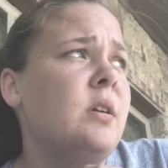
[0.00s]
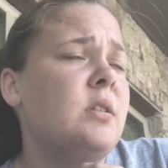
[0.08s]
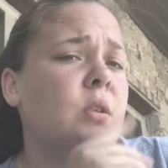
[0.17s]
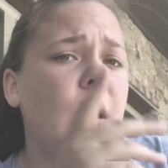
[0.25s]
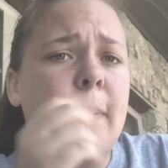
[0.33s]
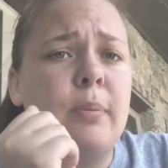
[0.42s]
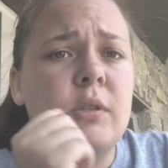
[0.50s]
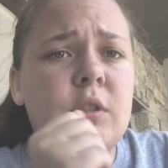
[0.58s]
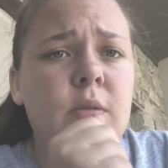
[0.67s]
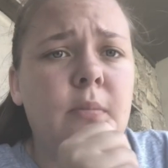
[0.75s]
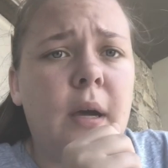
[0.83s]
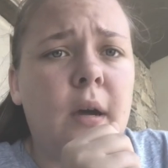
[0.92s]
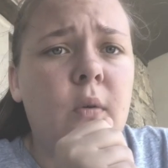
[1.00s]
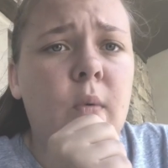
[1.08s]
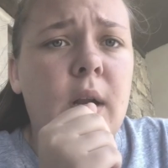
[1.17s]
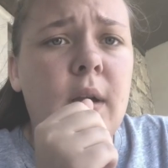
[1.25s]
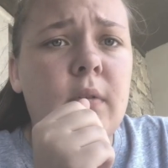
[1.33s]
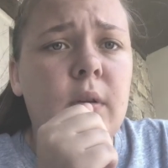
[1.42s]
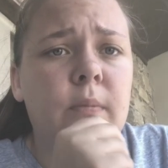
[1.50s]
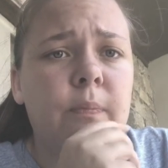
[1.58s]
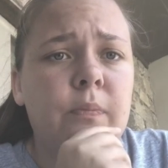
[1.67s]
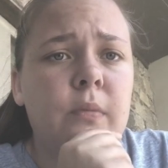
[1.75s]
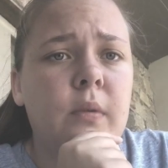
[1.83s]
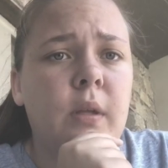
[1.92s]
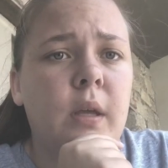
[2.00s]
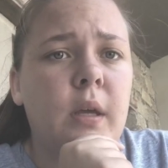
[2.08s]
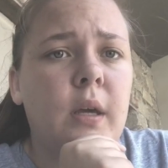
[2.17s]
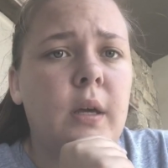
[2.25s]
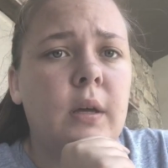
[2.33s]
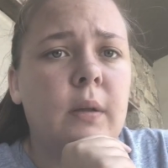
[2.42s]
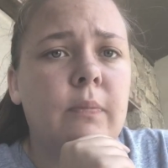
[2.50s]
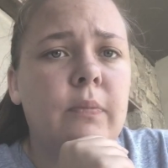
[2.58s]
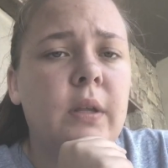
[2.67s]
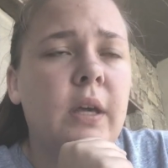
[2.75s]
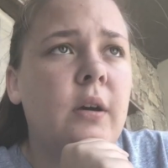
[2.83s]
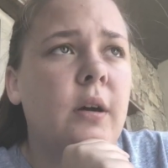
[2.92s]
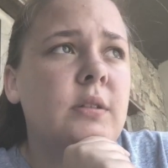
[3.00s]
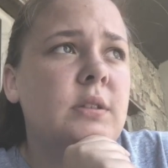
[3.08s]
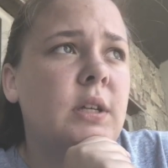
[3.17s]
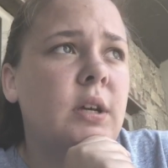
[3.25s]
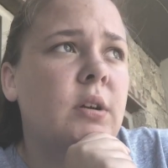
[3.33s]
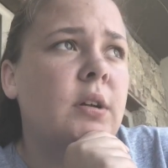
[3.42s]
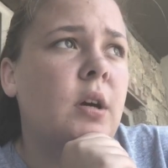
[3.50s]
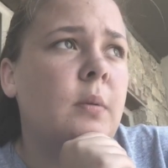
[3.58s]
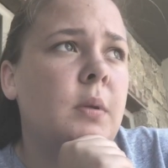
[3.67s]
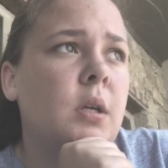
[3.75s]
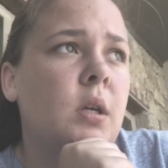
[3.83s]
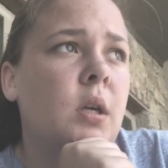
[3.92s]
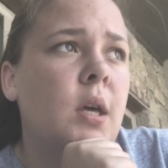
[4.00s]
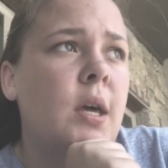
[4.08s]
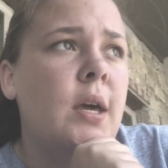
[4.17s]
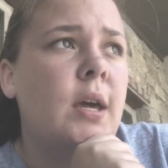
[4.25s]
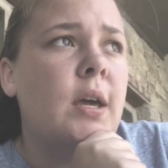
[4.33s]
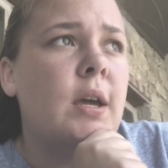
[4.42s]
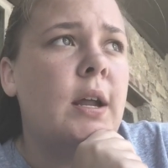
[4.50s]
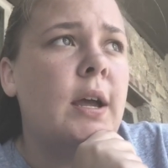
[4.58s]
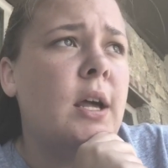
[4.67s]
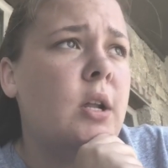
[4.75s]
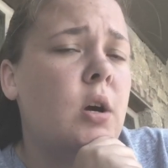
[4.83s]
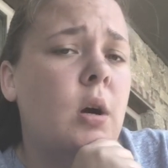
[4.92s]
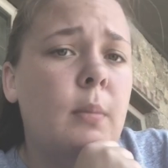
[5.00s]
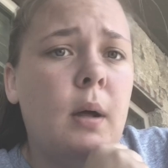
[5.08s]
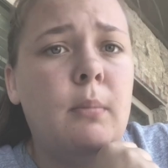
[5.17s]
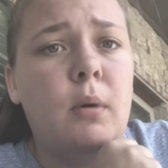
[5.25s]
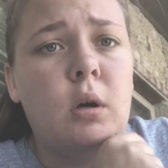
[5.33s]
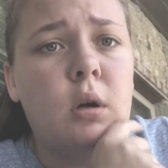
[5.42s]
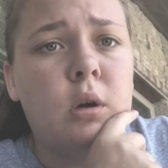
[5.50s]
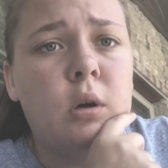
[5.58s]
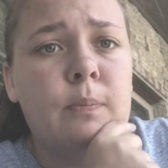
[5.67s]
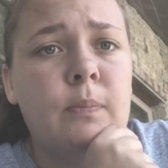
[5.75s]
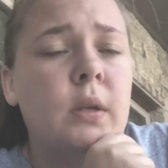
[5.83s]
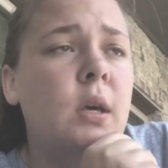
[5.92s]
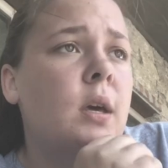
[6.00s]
So I pushed him back or whatever, and he called security on me, and I had to call my mom,